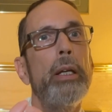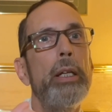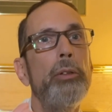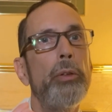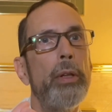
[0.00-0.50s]

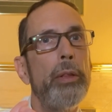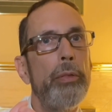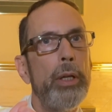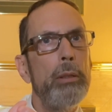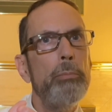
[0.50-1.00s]
Is the
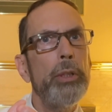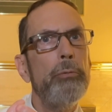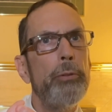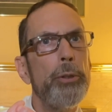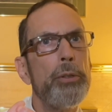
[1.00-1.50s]
thumb the
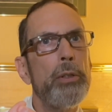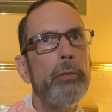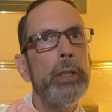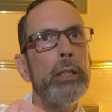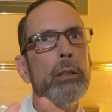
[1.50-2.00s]
first
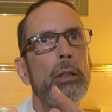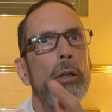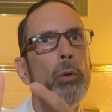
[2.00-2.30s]
finger